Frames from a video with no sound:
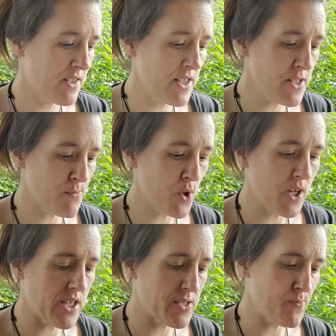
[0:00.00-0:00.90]
This book
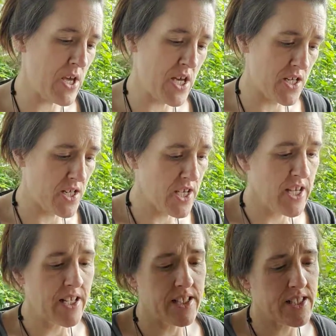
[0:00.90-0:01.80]
has been
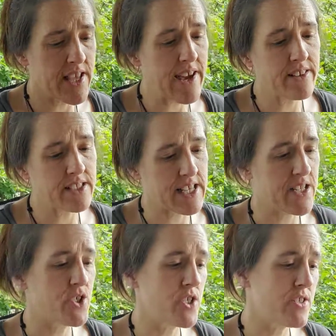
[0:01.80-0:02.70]

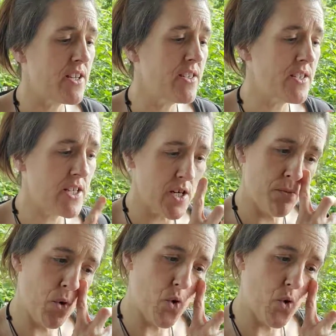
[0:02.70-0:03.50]
Alexander and the Terrible,